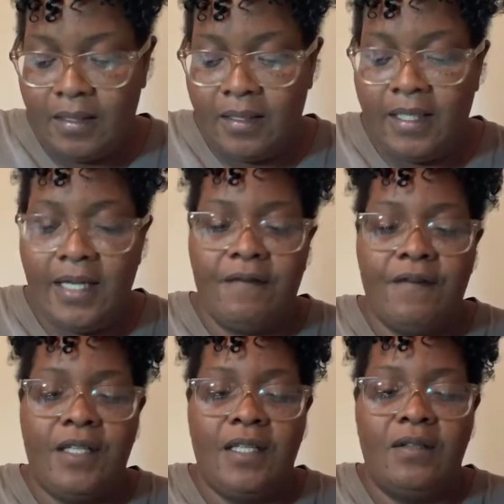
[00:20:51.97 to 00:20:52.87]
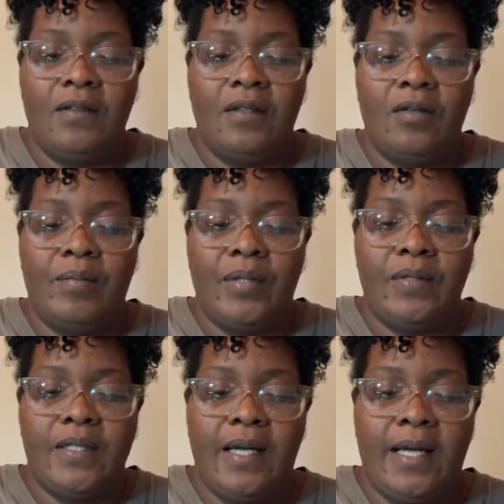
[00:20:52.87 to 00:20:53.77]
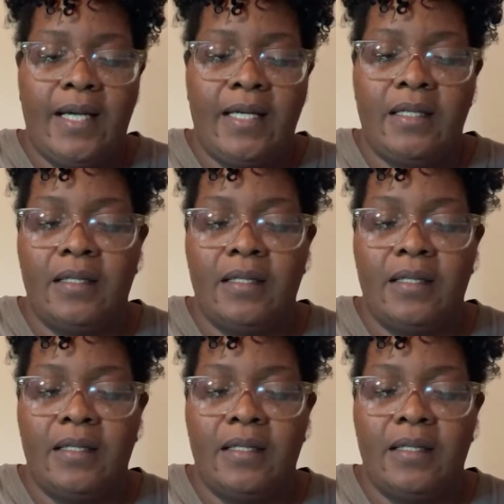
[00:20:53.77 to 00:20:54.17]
they have the cute little bow tie